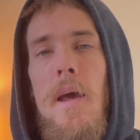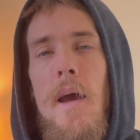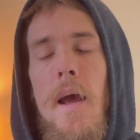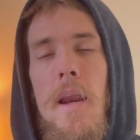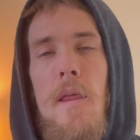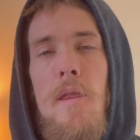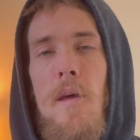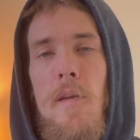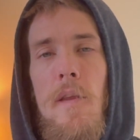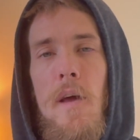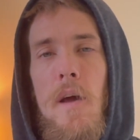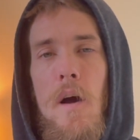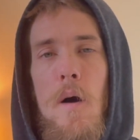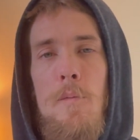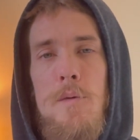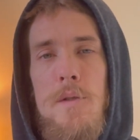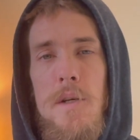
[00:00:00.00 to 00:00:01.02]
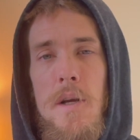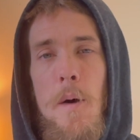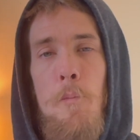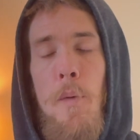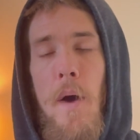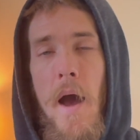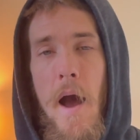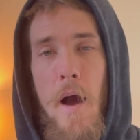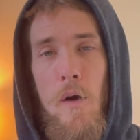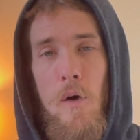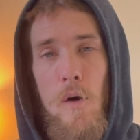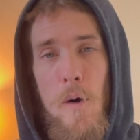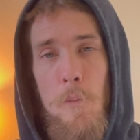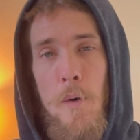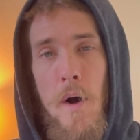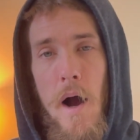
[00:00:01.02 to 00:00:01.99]
anything that comes in a bag
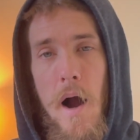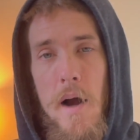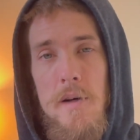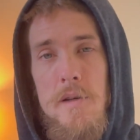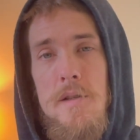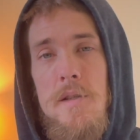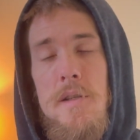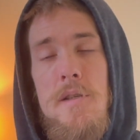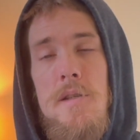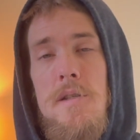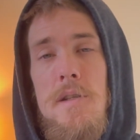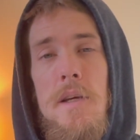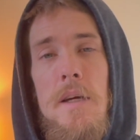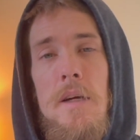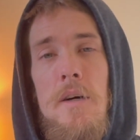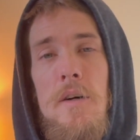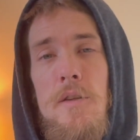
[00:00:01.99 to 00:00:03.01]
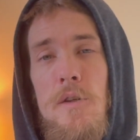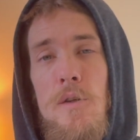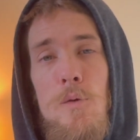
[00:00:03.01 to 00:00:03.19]
or a box that's sealed,